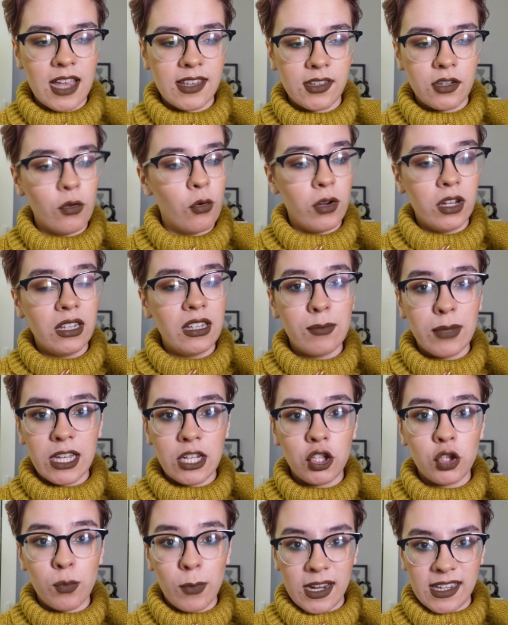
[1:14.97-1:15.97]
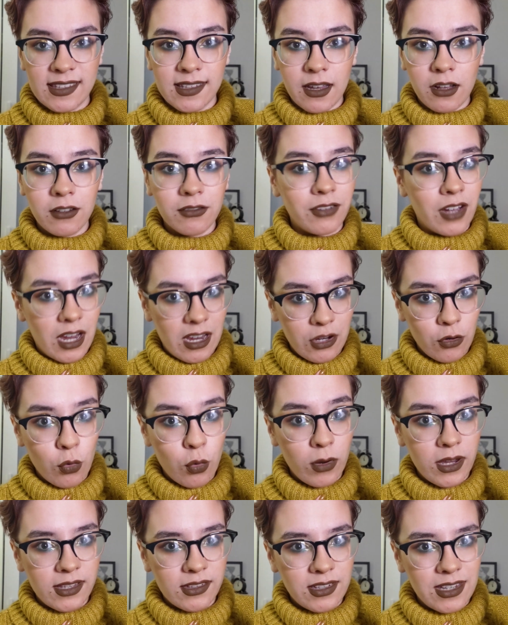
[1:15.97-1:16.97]
as an oily bitch myself, I
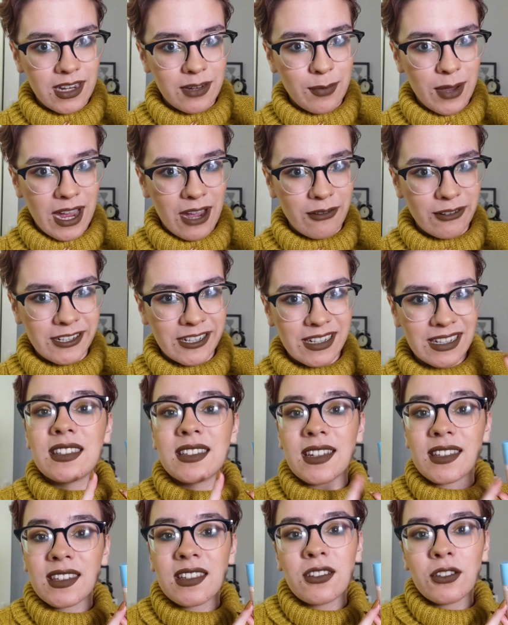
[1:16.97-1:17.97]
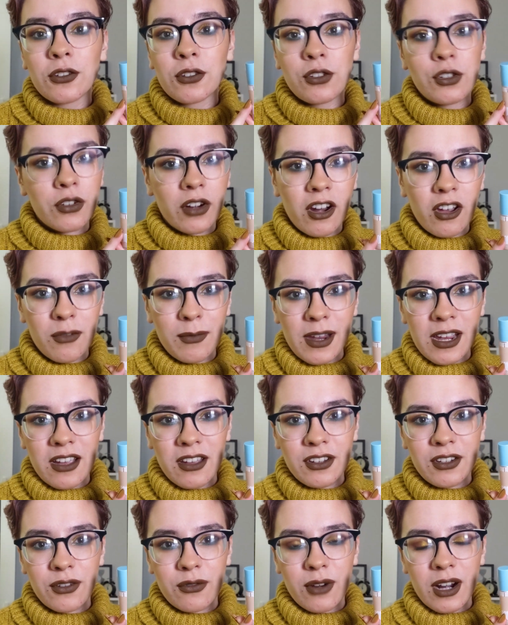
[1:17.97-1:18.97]
always need powder. This doesn't look dry on my
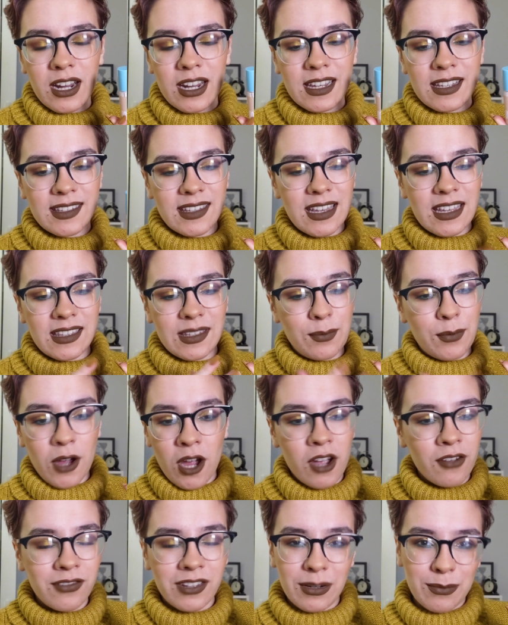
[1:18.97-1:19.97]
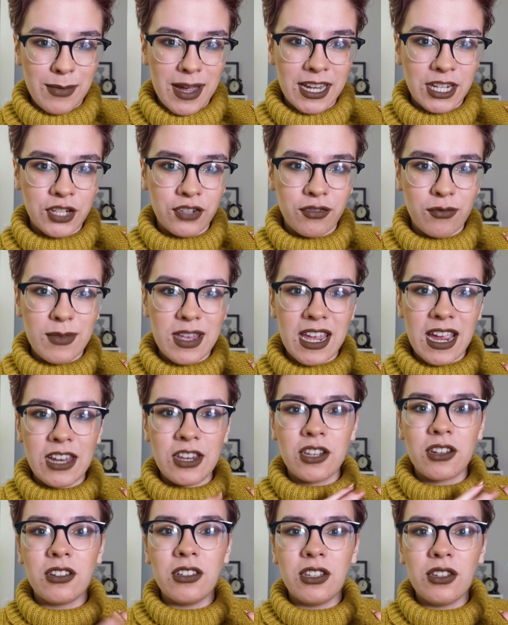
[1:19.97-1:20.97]
under eyes. It's a perfect match for me,
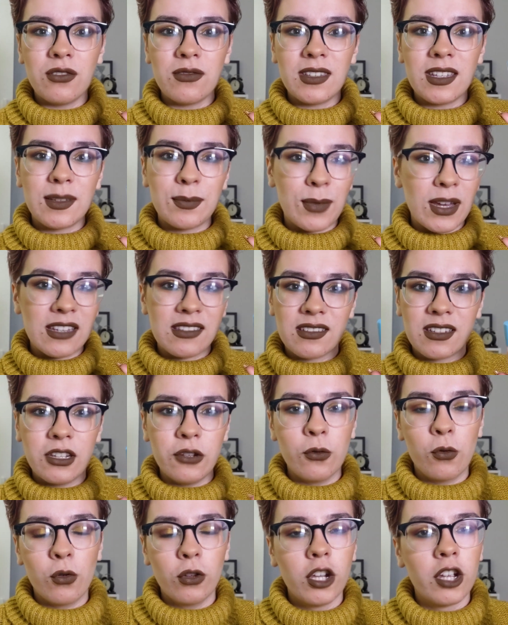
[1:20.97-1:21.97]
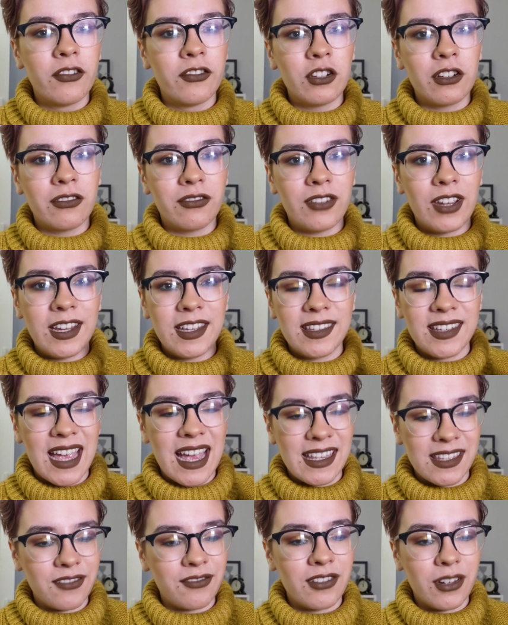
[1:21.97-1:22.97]
and you can use this basically all over your face
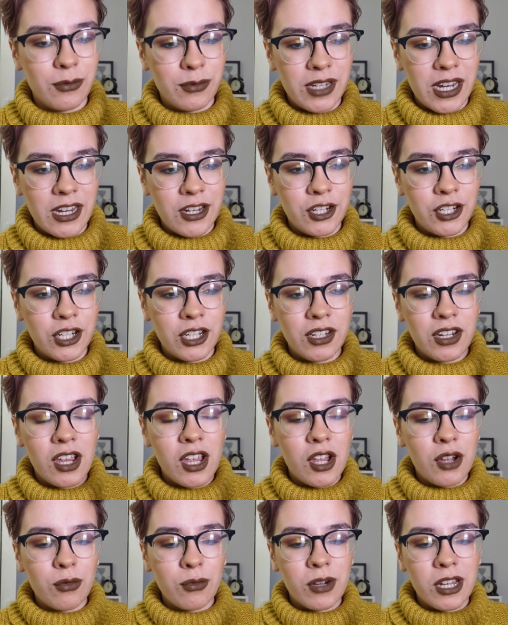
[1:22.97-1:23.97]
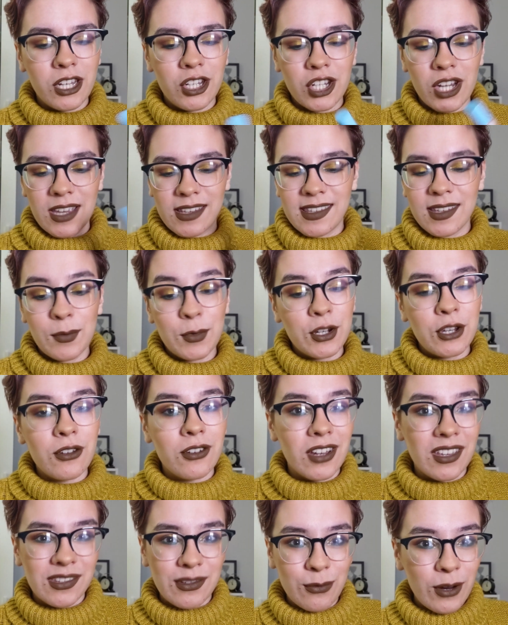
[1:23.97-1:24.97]
as a foundation, which as someone who
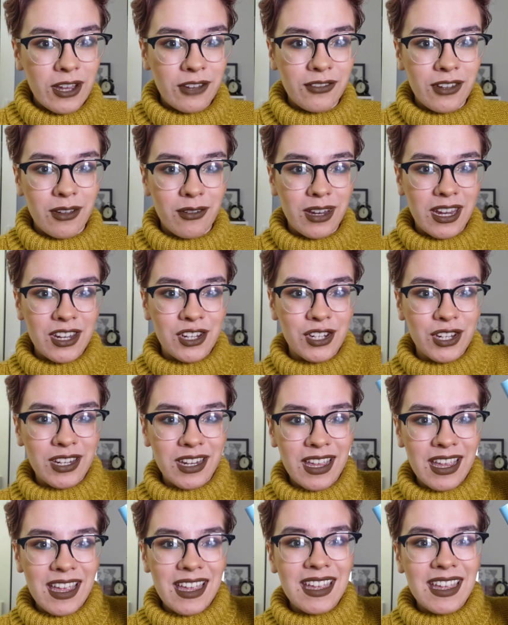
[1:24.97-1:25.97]
doesn't wear foundation,